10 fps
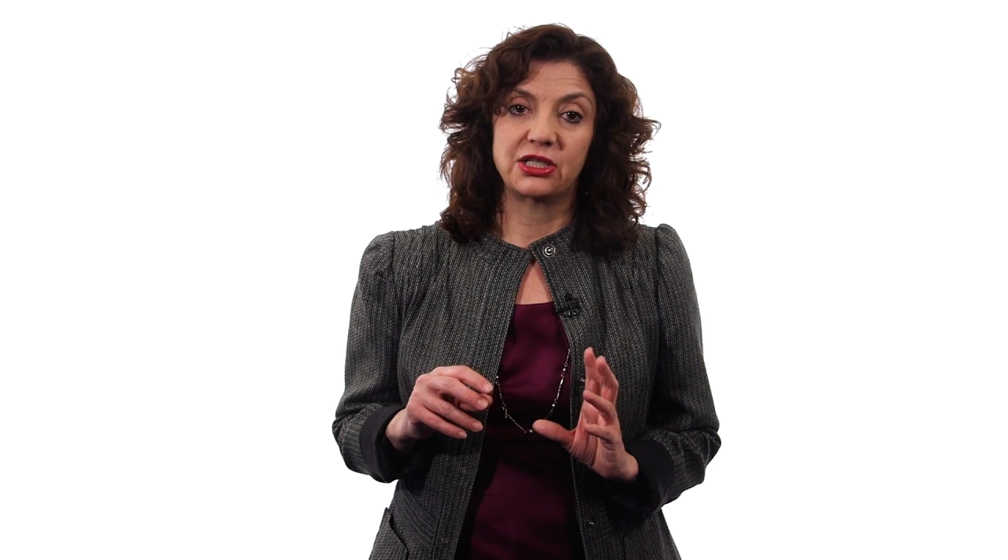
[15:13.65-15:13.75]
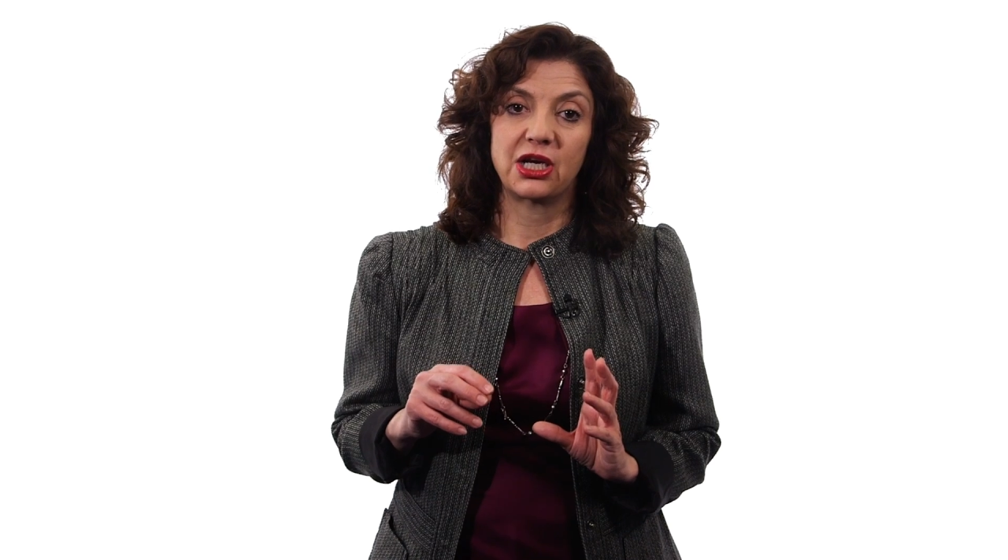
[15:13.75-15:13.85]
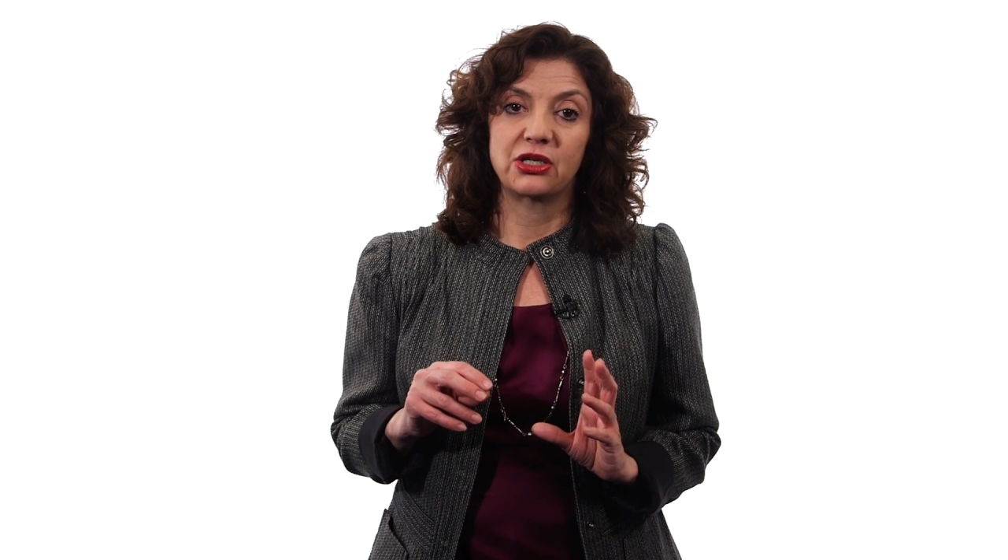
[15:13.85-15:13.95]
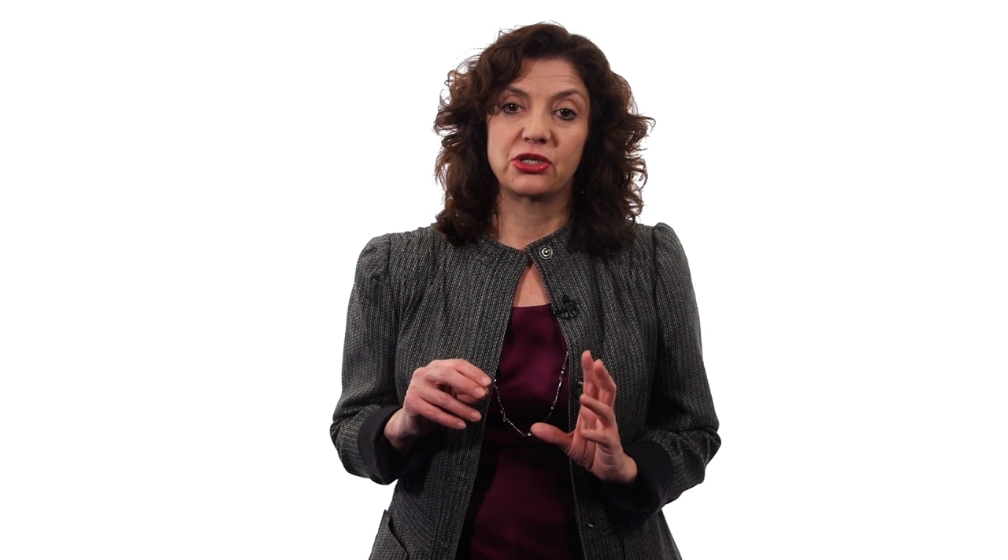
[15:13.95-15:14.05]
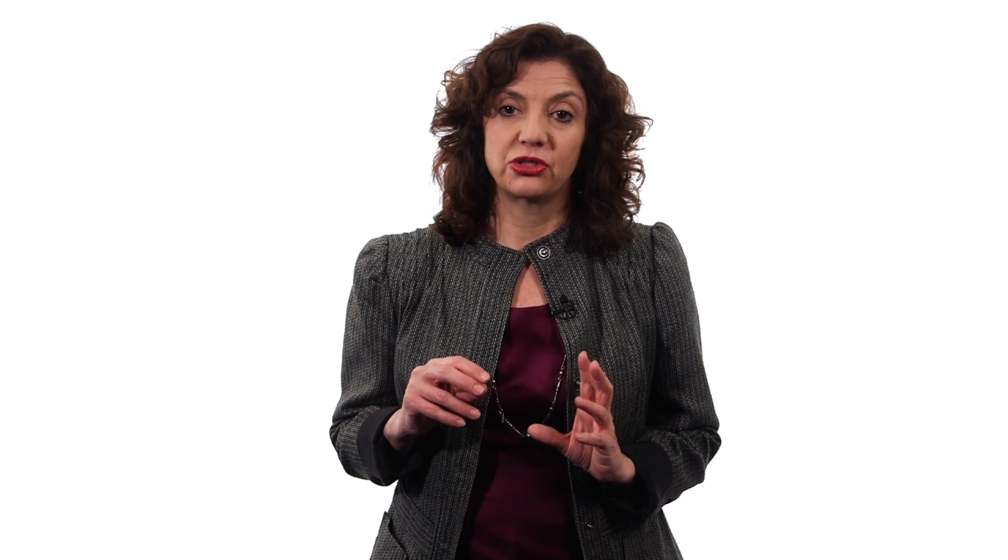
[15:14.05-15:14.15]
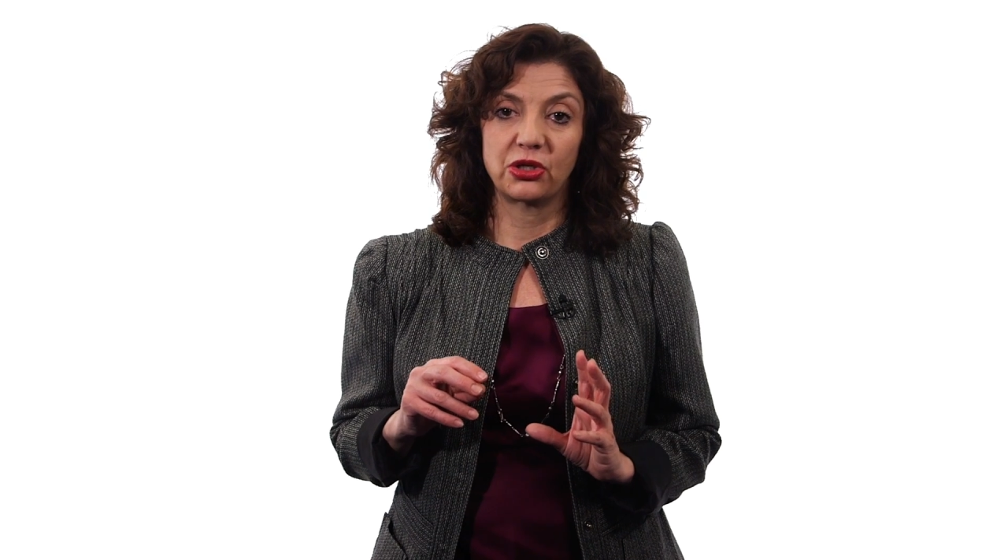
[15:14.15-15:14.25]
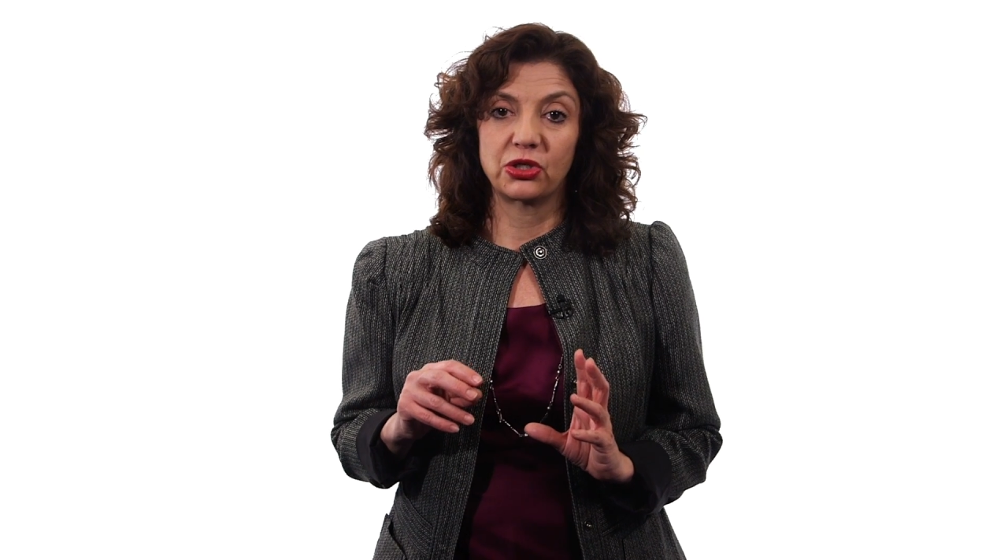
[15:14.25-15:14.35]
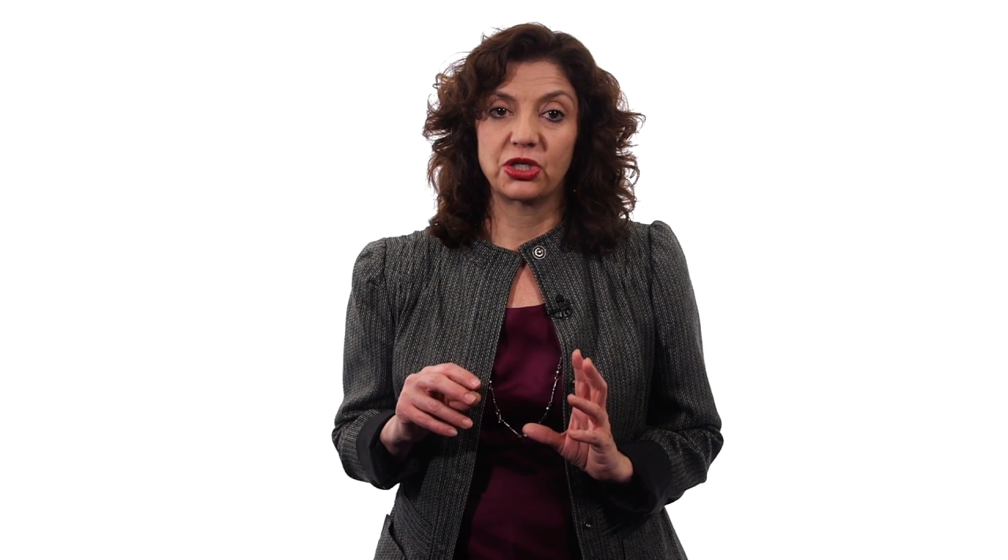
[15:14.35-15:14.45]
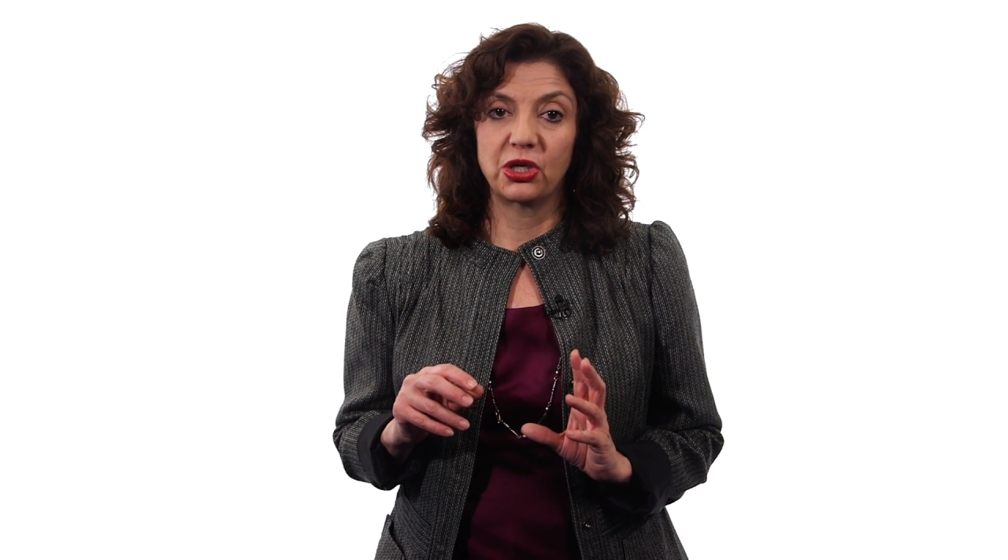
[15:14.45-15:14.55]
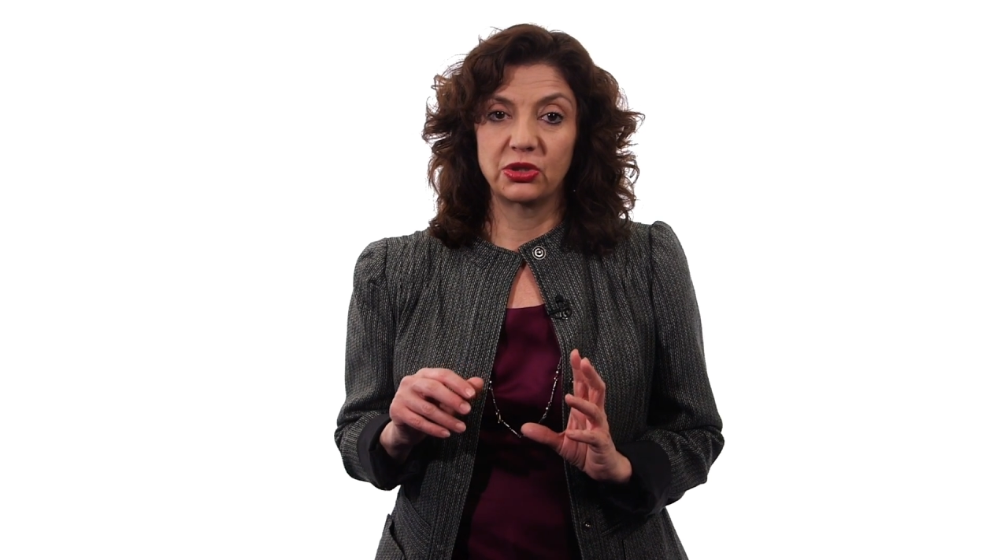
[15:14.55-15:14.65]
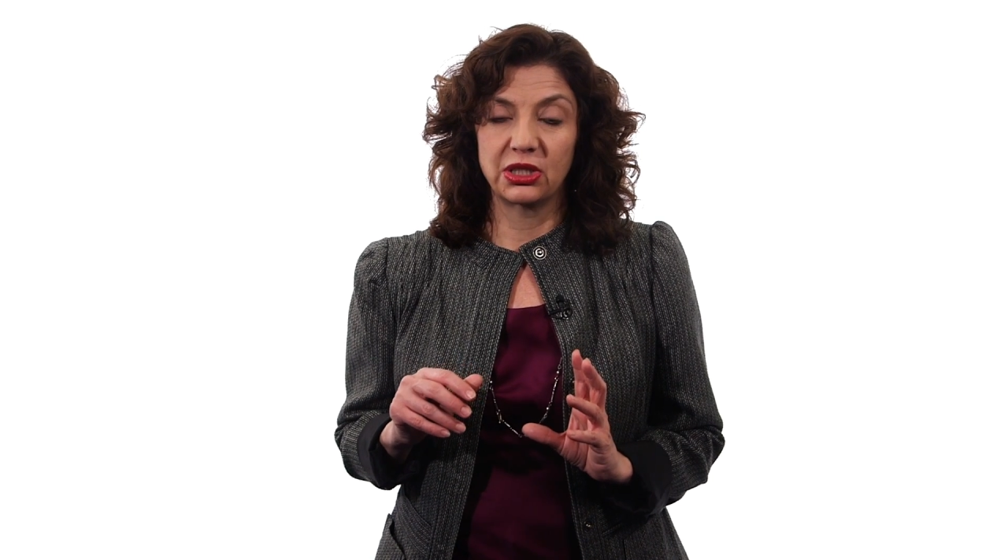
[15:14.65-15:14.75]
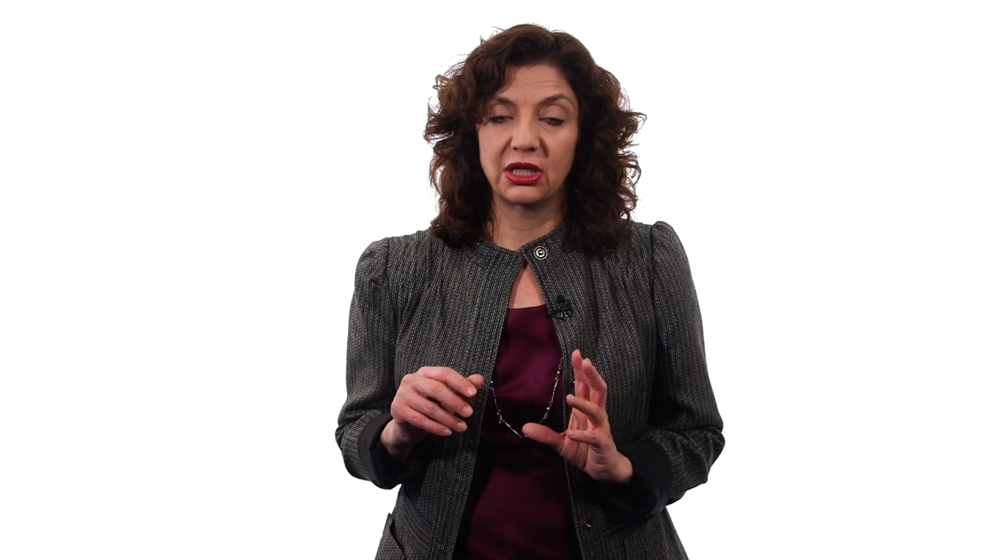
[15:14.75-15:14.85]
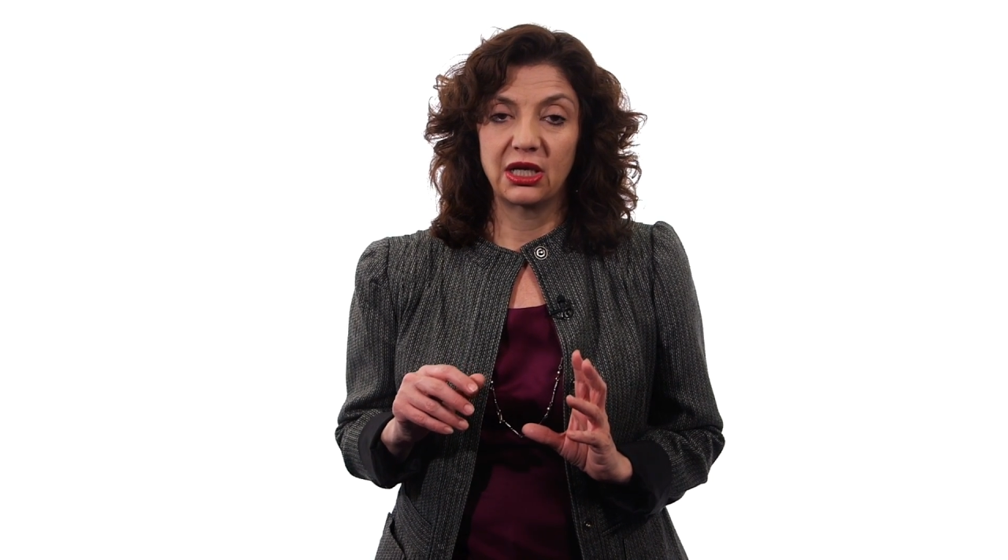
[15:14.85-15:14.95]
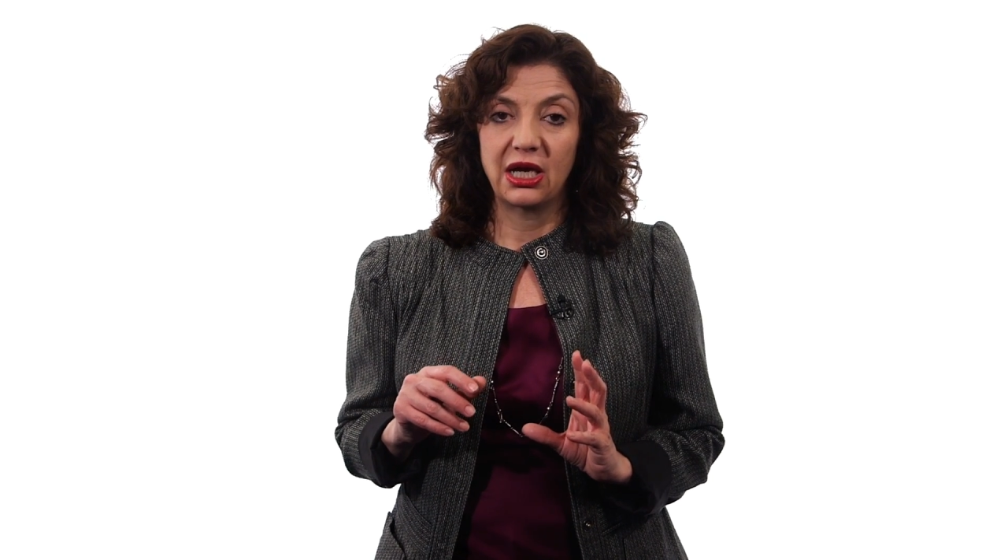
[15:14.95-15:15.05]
judges are chosen.